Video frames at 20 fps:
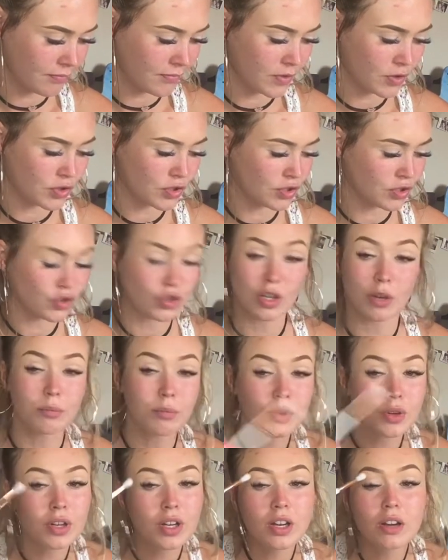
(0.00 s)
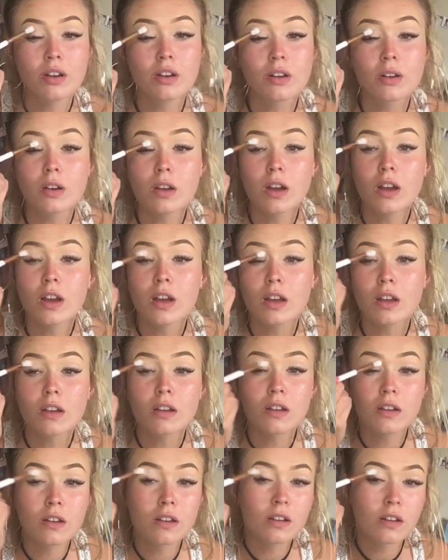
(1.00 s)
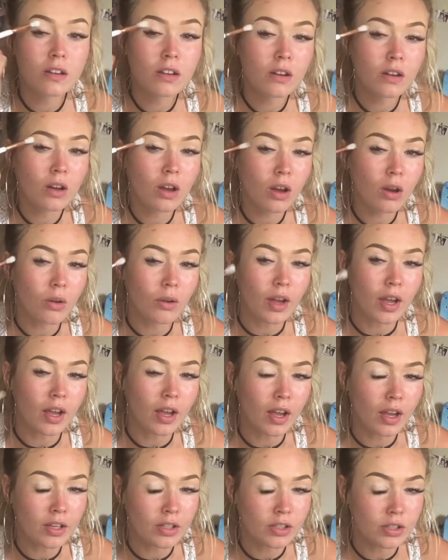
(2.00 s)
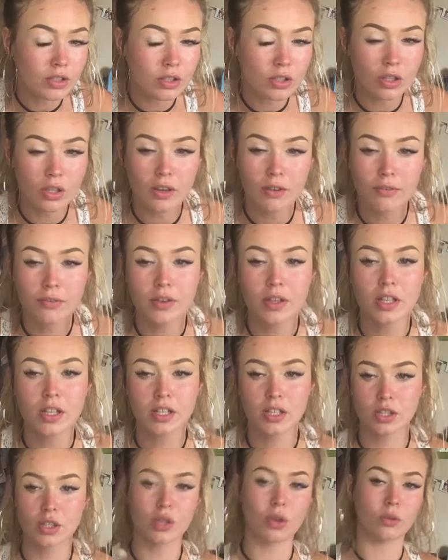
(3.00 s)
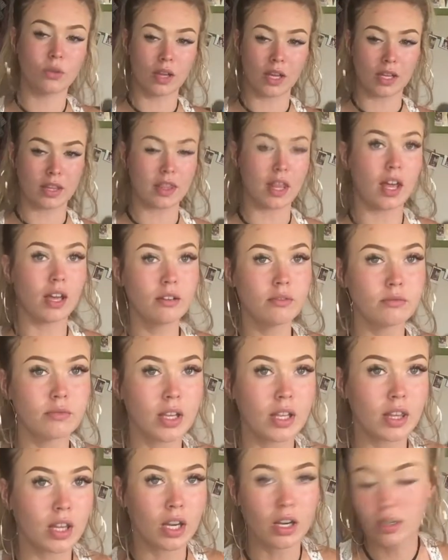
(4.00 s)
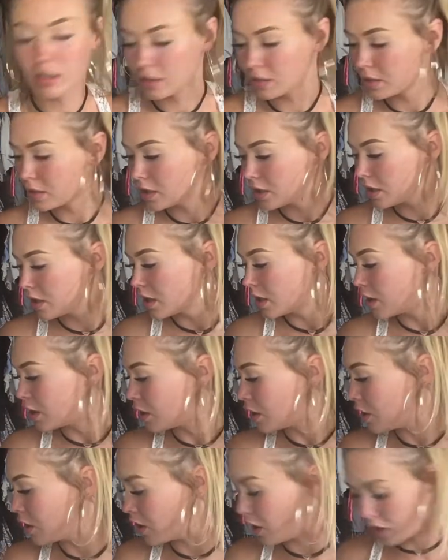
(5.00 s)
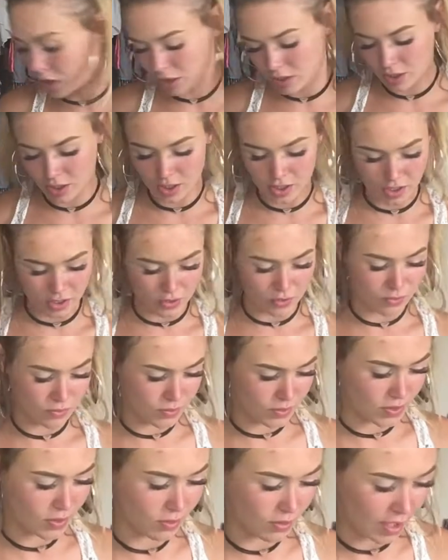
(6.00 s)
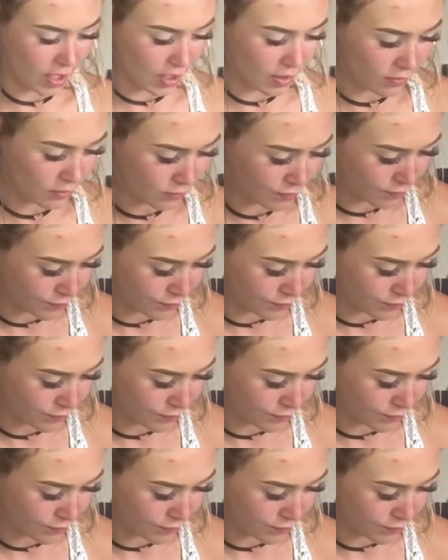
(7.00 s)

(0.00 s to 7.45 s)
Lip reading: shimmery or not. Okay, I definitely don't like that right there. I'm not gonna use, okay,